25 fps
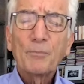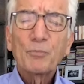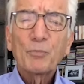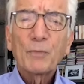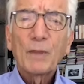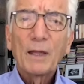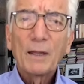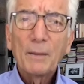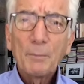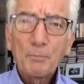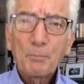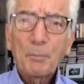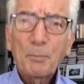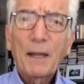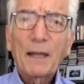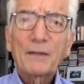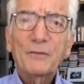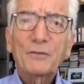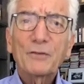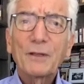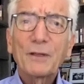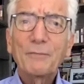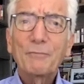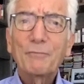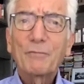impact
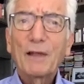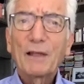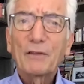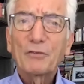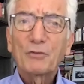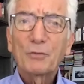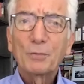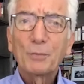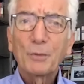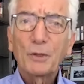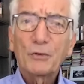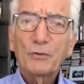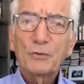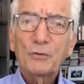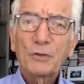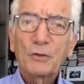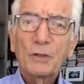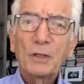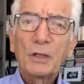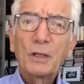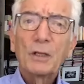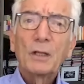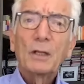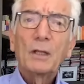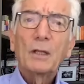investment
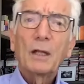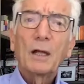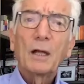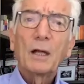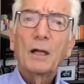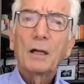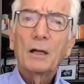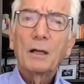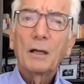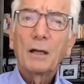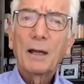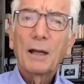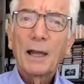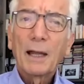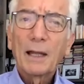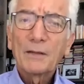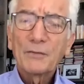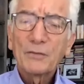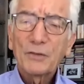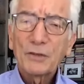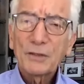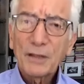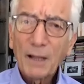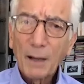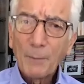and
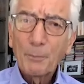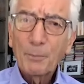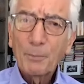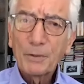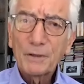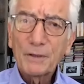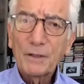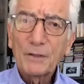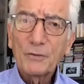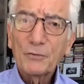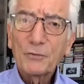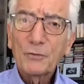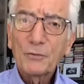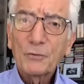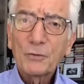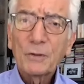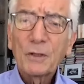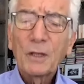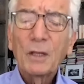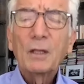companies